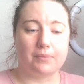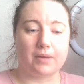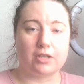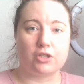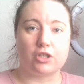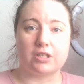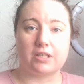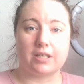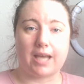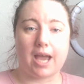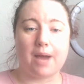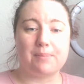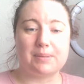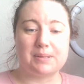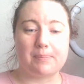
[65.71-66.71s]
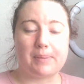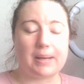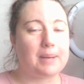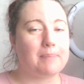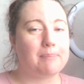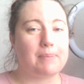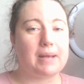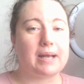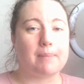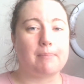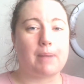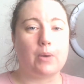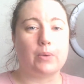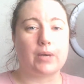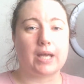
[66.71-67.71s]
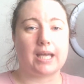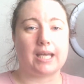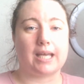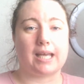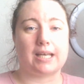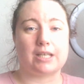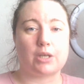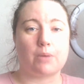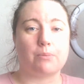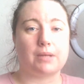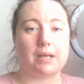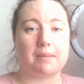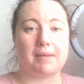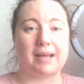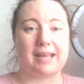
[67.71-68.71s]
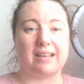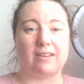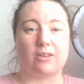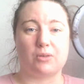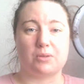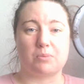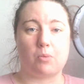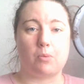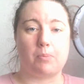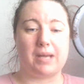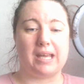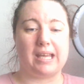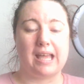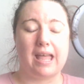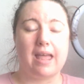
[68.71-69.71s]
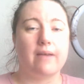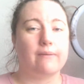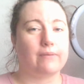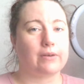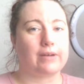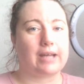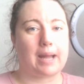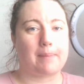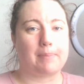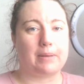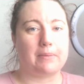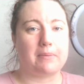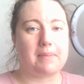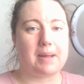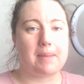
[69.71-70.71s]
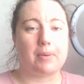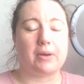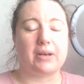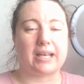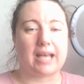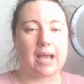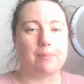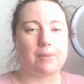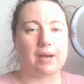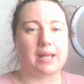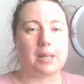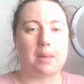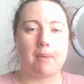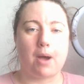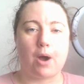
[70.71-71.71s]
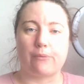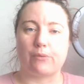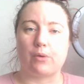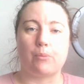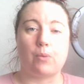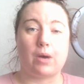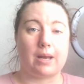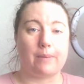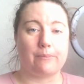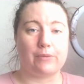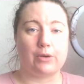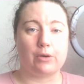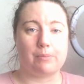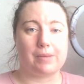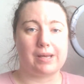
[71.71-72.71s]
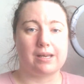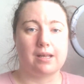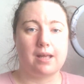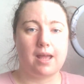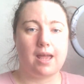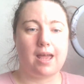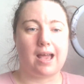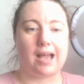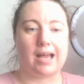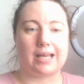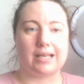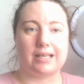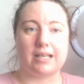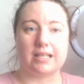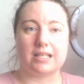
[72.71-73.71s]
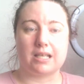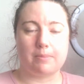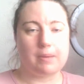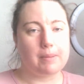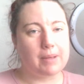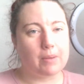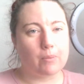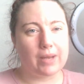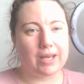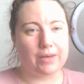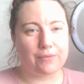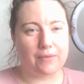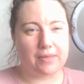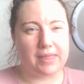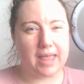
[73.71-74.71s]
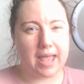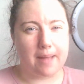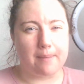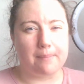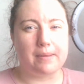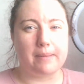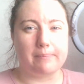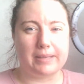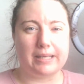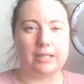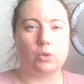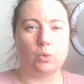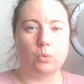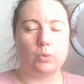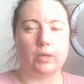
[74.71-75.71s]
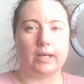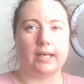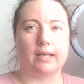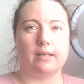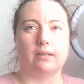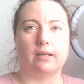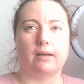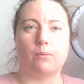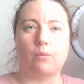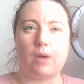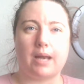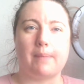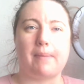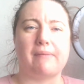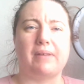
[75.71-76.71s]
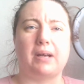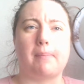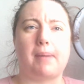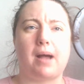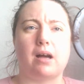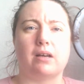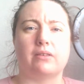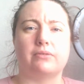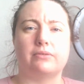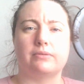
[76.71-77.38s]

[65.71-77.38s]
It's just the camera's big and bulky, and I don't think my in-laws will be very happy with me putting a camera in the bathroom while I'm filming, and it's gonna be a bit weird for them, me talking while I'm having a bath.